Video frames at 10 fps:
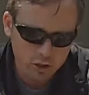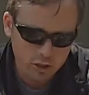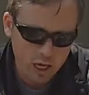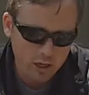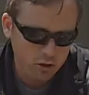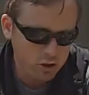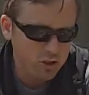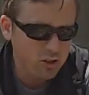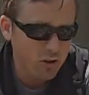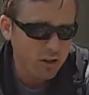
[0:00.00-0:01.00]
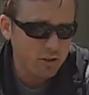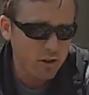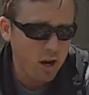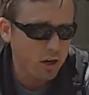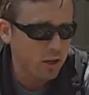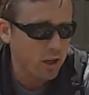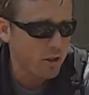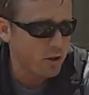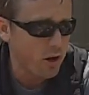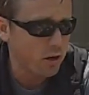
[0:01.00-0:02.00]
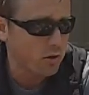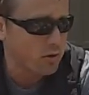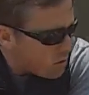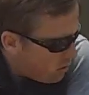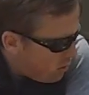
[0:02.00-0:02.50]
should not, you shouldn't correct your dog and the dog goes,